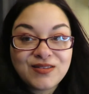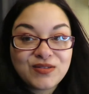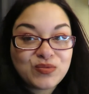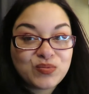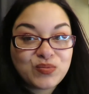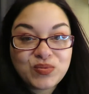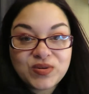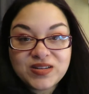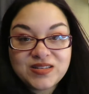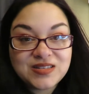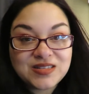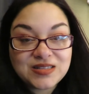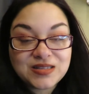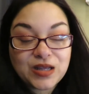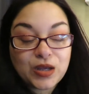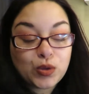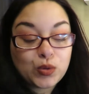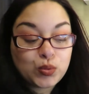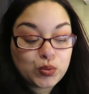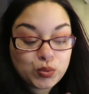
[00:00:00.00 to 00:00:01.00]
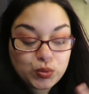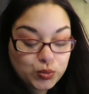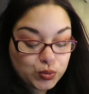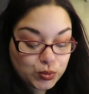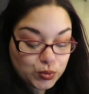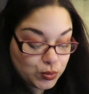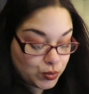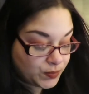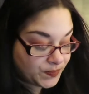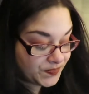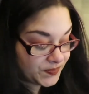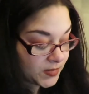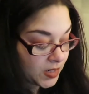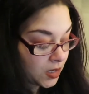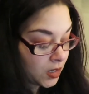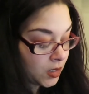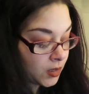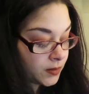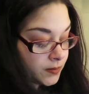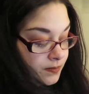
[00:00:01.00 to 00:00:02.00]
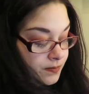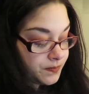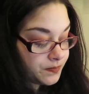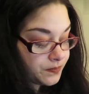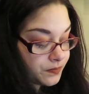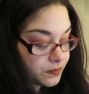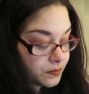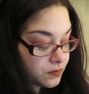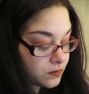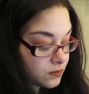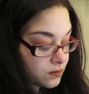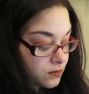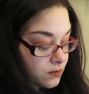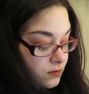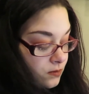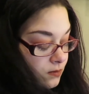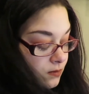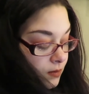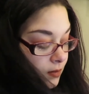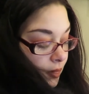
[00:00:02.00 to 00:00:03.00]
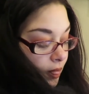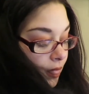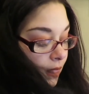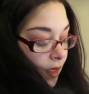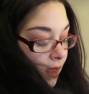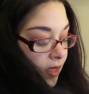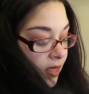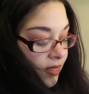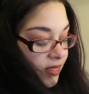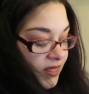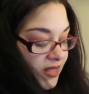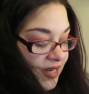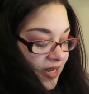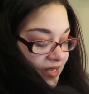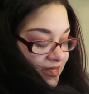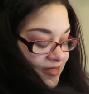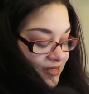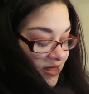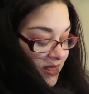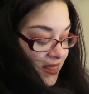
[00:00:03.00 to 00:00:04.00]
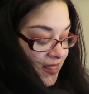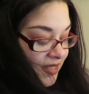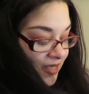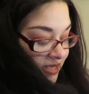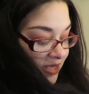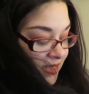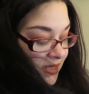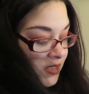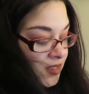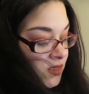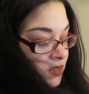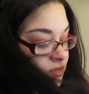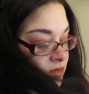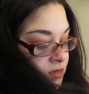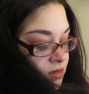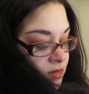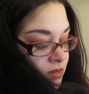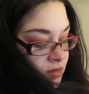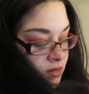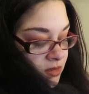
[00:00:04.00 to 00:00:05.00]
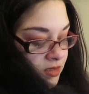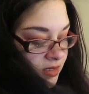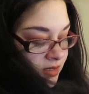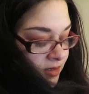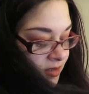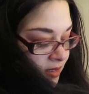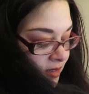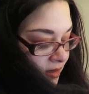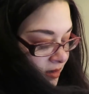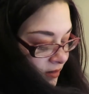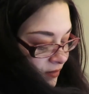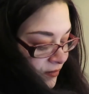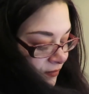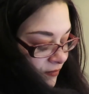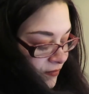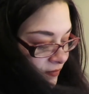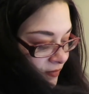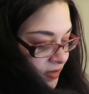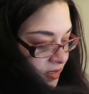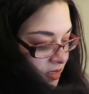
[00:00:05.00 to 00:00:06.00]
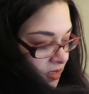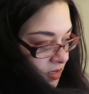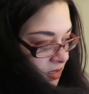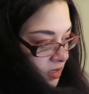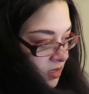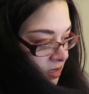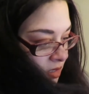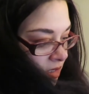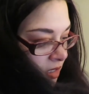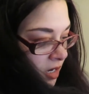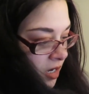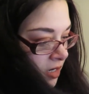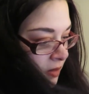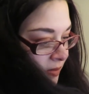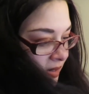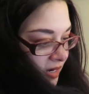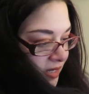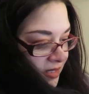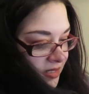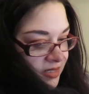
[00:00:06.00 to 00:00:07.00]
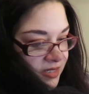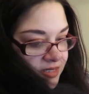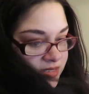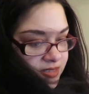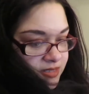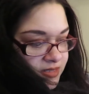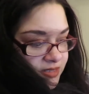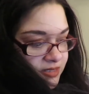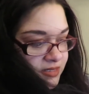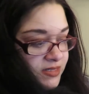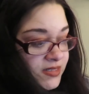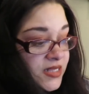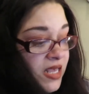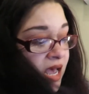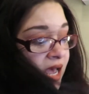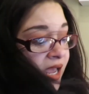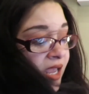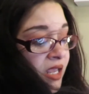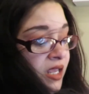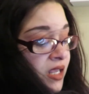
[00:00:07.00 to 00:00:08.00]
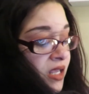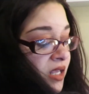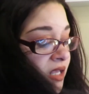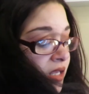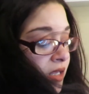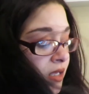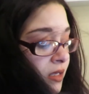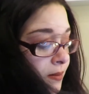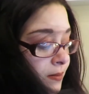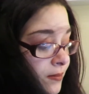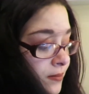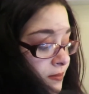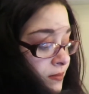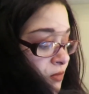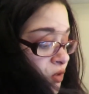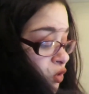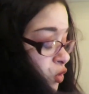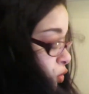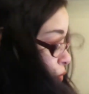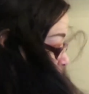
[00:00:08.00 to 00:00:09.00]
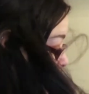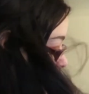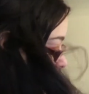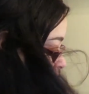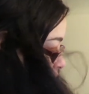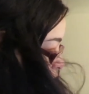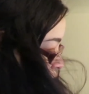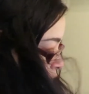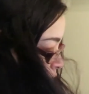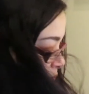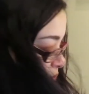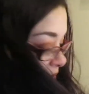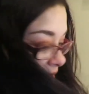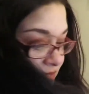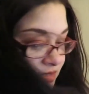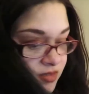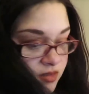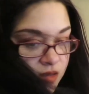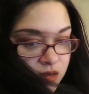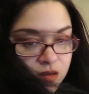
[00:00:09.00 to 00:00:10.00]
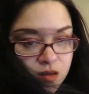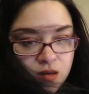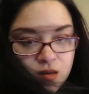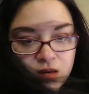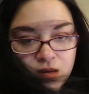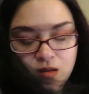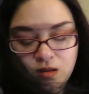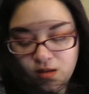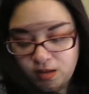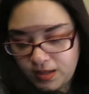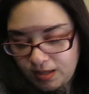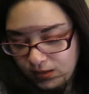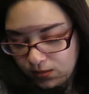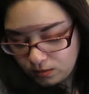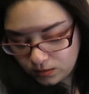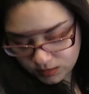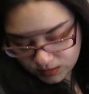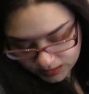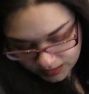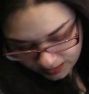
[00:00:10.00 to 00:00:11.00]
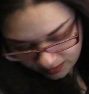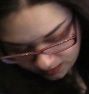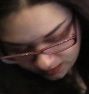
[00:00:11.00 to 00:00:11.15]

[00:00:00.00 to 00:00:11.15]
this wind is like um the next thing that I have on my list is I am super into press on nails. I